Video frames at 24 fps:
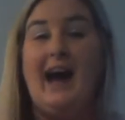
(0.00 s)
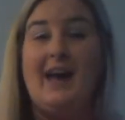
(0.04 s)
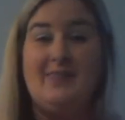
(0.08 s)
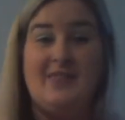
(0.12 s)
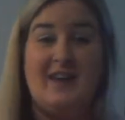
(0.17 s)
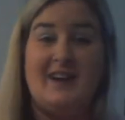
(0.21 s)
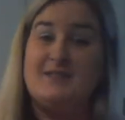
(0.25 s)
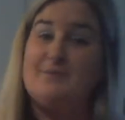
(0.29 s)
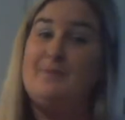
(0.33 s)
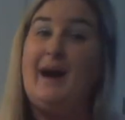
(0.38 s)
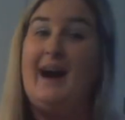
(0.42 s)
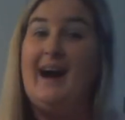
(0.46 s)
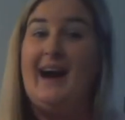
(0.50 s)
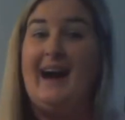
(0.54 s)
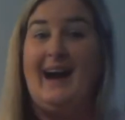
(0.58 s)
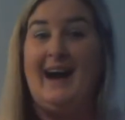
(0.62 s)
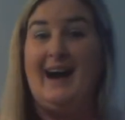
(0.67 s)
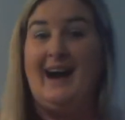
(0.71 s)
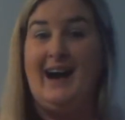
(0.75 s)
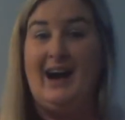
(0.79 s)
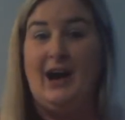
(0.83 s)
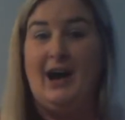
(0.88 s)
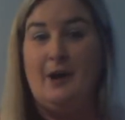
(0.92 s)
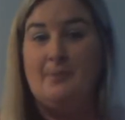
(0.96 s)
that's why
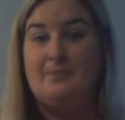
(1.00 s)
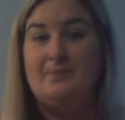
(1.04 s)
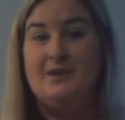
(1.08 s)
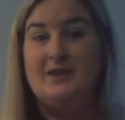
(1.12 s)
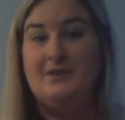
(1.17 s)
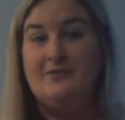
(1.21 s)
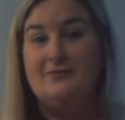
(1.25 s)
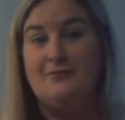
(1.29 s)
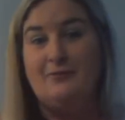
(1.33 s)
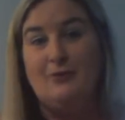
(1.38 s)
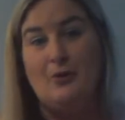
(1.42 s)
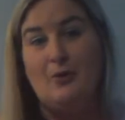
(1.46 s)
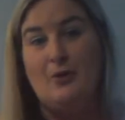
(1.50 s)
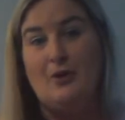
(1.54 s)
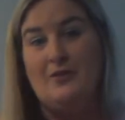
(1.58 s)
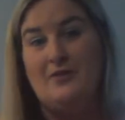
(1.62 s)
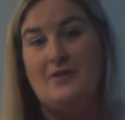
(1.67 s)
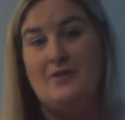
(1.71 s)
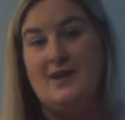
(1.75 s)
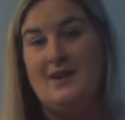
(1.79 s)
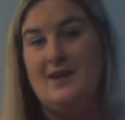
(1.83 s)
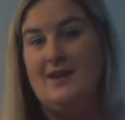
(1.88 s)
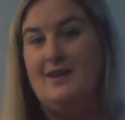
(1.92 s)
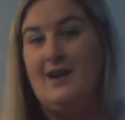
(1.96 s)
I opted for
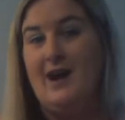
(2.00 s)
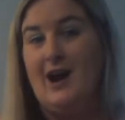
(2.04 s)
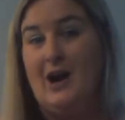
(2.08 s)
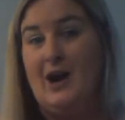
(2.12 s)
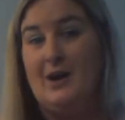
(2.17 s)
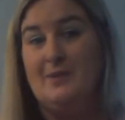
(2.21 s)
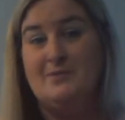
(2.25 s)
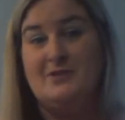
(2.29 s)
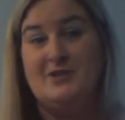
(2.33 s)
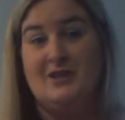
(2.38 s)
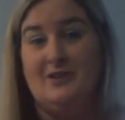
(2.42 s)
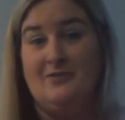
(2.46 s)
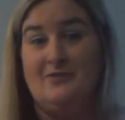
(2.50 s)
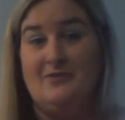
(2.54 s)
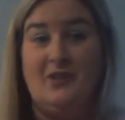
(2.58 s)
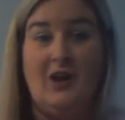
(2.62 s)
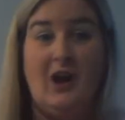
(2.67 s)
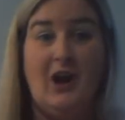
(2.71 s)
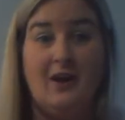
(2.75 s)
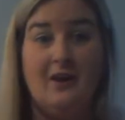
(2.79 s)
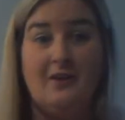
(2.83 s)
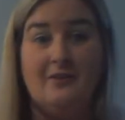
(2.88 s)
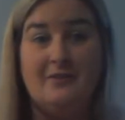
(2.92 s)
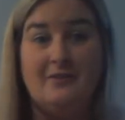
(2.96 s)
the option of
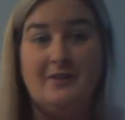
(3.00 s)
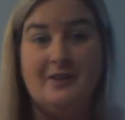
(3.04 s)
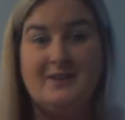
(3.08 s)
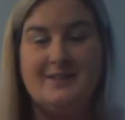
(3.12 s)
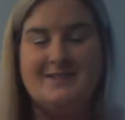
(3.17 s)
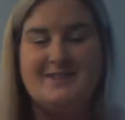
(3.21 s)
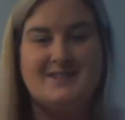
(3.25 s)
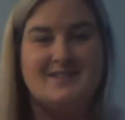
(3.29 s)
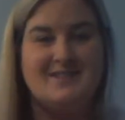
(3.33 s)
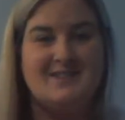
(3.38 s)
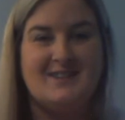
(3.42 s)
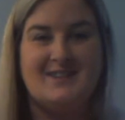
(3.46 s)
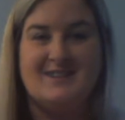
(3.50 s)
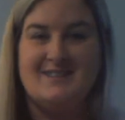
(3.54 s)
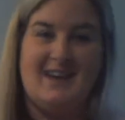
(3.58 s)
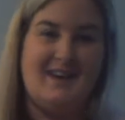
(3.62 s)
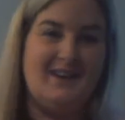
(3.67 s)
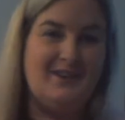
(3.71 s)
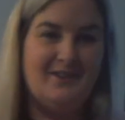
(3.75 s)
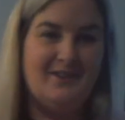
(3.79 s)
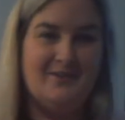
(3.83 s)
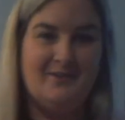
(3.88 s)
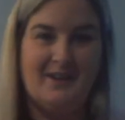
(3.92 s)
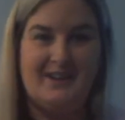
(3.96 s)
the oven just because
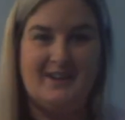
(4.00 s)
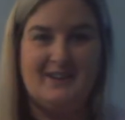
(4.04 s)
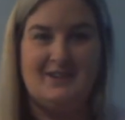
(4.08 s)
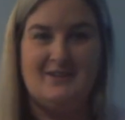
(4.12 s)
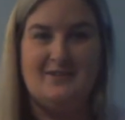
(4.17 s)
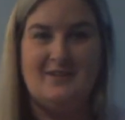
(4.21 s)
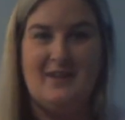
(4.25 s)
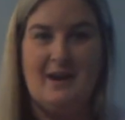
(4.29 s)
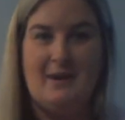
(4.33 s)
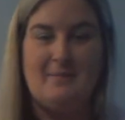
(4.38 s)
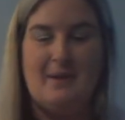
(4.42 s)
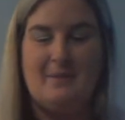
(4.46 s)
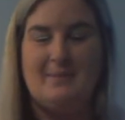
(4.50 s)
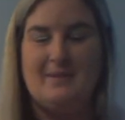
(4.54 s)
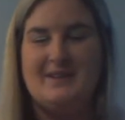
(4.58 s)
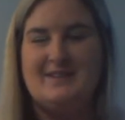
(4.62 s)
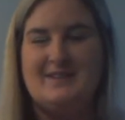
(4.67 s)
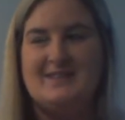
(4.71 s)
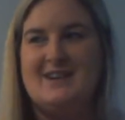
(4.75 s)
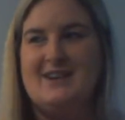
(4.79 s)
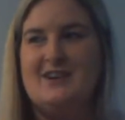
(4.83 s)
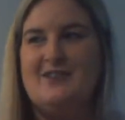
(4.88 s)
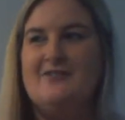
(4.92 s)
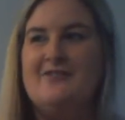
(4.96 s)
I knew I could do that by
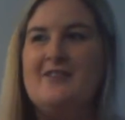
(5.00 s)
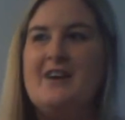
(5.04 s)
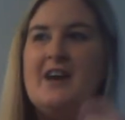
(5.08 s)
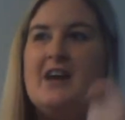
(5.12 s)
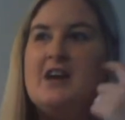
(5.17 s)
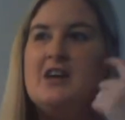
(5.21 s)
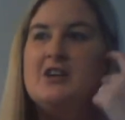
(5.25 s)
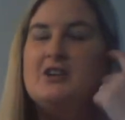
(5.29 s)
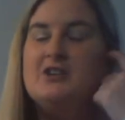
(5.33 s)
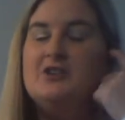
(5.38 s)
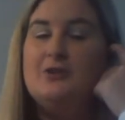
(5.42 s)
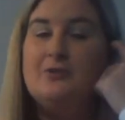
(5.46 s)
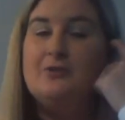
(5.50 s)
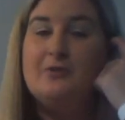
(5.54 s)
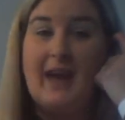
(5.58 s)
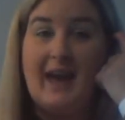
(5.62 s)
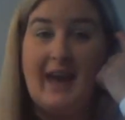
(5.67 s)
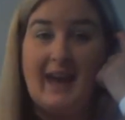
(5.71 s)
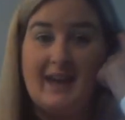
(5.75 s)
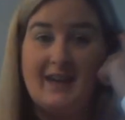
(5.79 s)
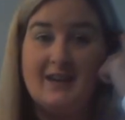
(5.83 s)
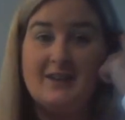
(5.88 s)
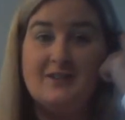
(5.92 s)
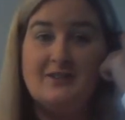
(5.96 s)
myself. you
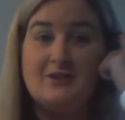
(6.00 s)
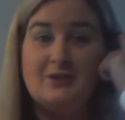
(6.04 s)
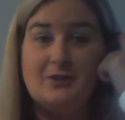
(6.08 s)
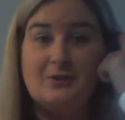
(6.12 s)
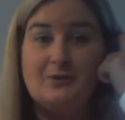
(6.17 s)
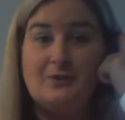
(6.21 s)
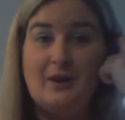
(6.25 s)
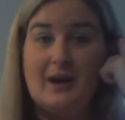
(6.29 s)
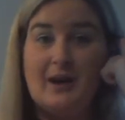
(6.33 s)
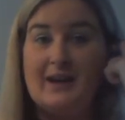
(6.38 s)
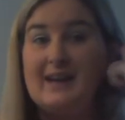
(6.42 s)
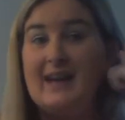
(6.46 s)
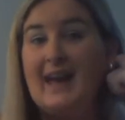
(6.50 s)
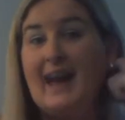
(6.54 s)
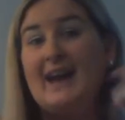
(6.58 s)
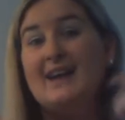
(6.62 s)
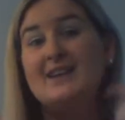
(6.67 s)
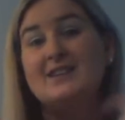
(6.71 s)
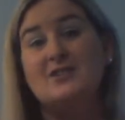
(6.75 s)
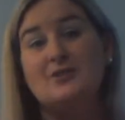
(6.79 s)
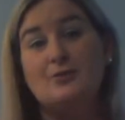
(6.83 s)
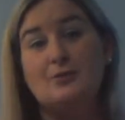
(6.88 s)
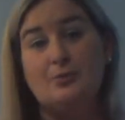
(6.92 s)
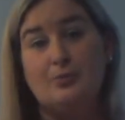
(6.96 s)
can do a
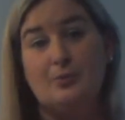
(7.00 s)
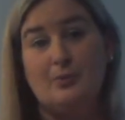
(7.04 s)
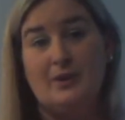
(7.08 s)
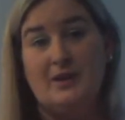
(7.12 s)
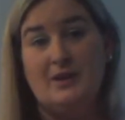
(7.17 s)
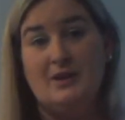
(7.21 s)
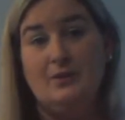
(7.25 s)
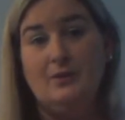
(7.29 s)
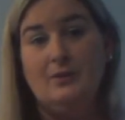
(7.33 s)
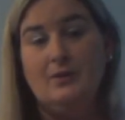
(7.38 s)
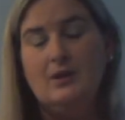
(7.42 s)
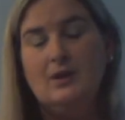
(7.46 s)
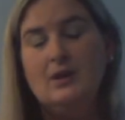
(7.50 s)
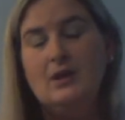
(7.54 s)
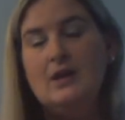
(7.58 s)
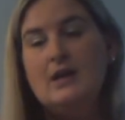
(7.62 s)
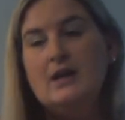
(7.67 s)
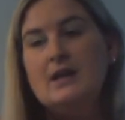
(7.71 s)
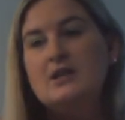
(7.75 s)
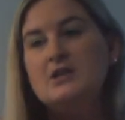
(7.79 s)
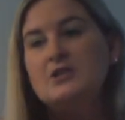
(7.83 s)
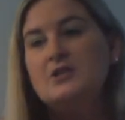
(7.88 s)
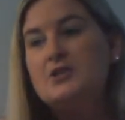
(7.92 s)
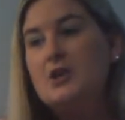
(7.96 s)
gas grill.
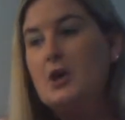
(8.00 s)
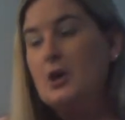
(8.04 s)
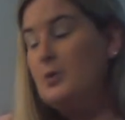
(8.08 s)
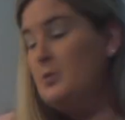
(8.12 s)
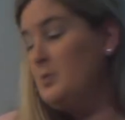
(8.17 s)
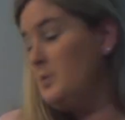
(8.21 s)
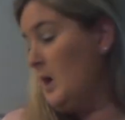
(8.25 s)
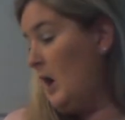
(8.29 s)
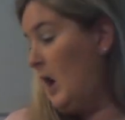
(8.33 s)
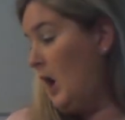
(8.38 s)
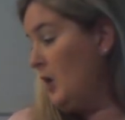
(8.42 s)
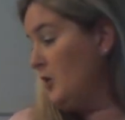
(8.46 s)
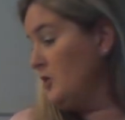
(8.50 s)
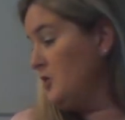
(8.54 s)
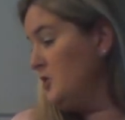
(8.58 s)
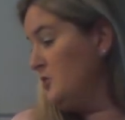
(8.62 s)
So all